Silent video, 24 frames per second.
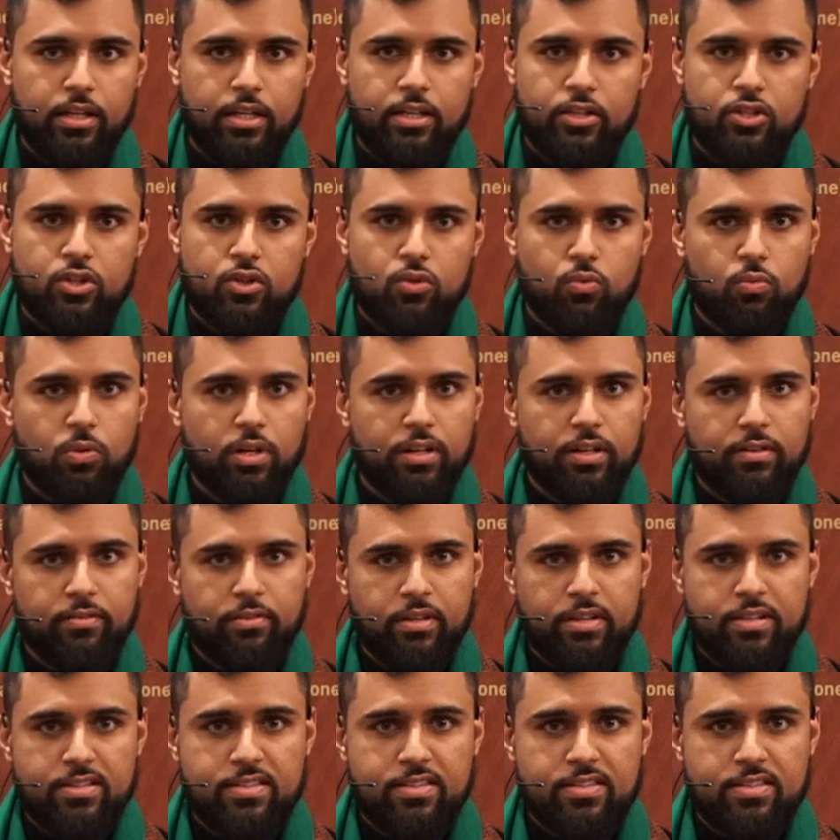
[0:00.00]
each one of
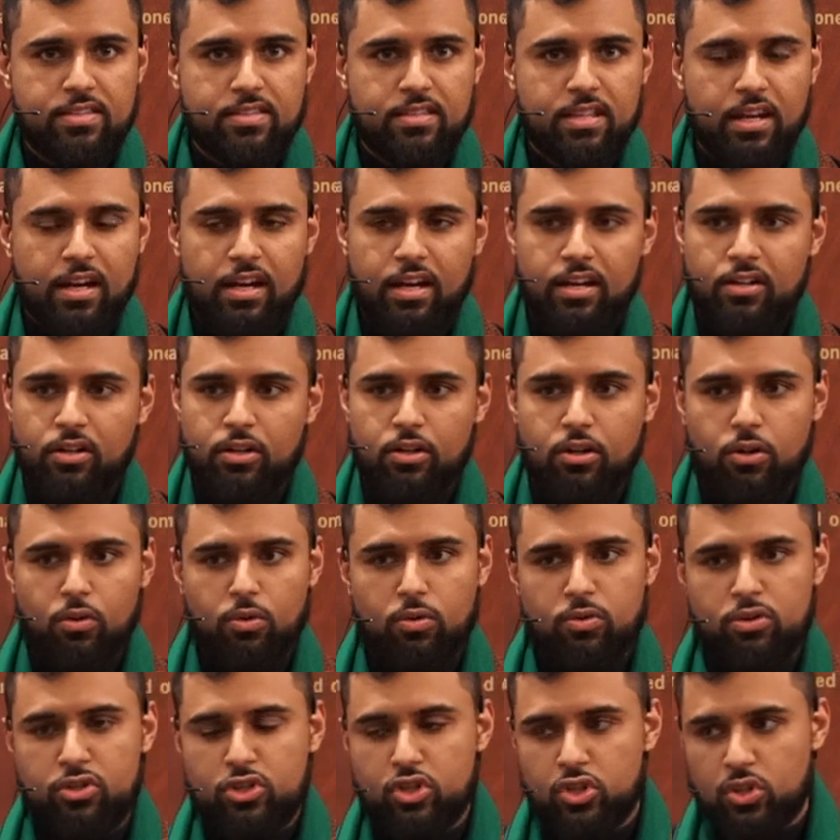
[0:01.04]
us had our
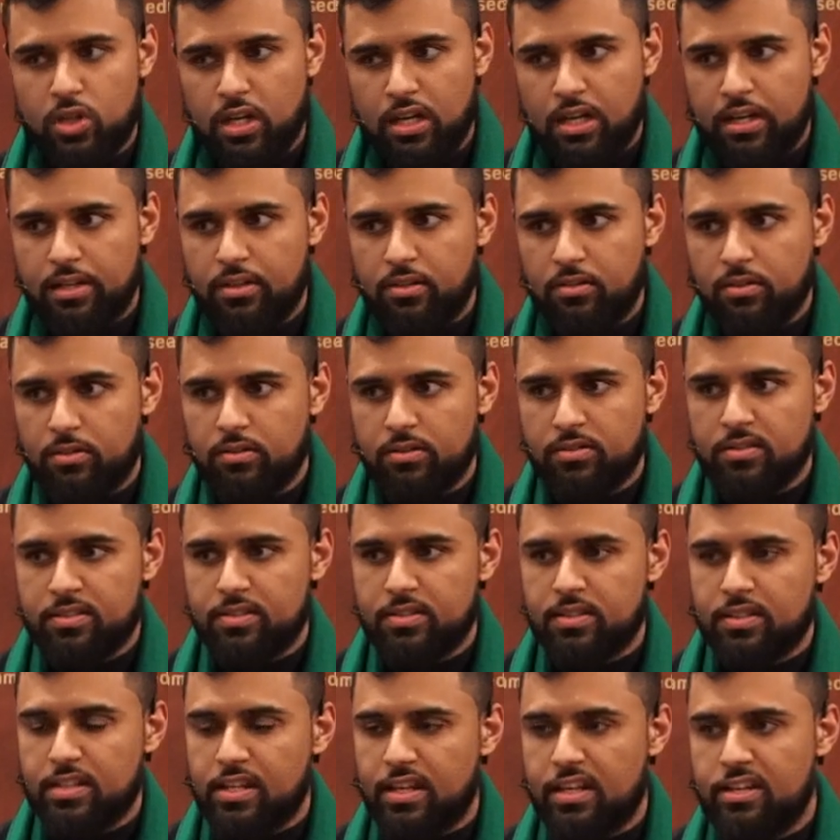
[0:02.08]
own trials